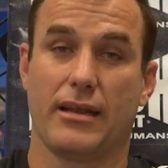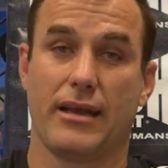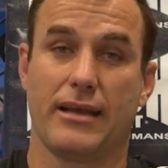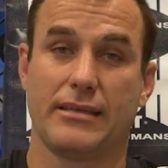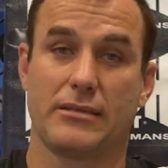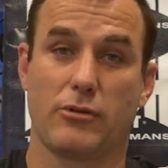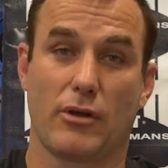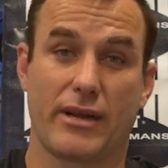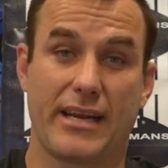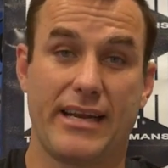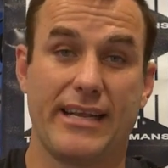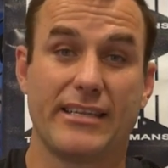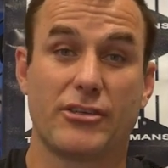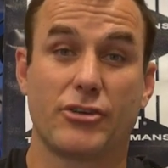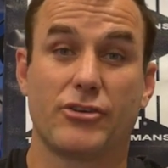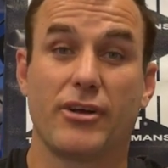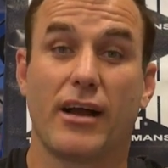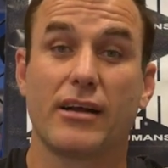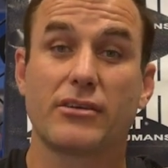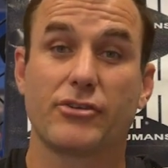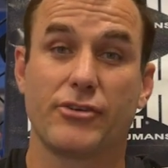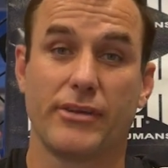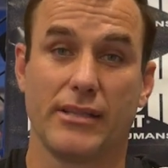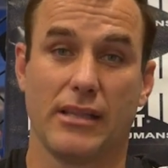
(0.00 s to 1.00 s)
it's like an
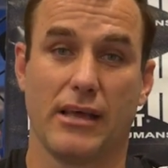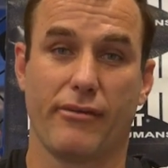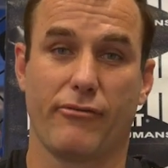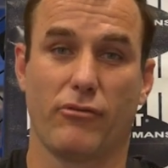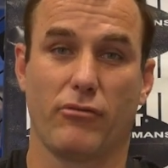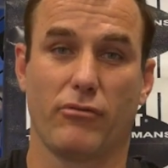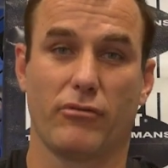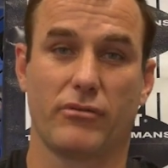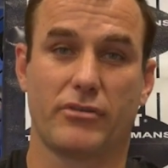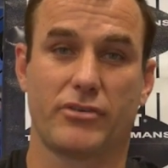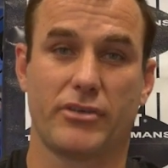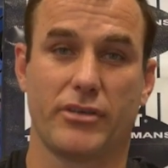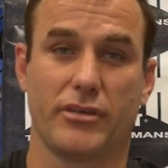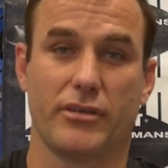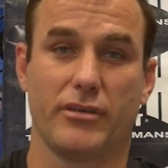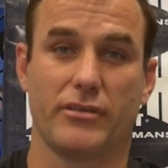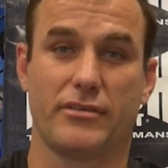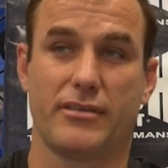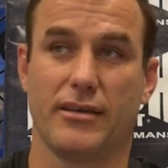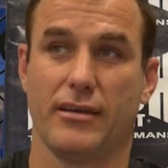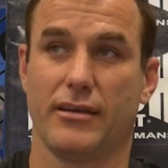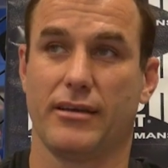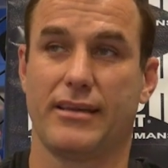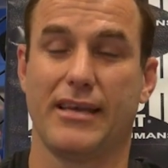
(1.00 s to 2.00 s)
introductory level to,
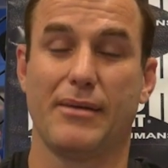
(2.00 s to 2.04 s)
to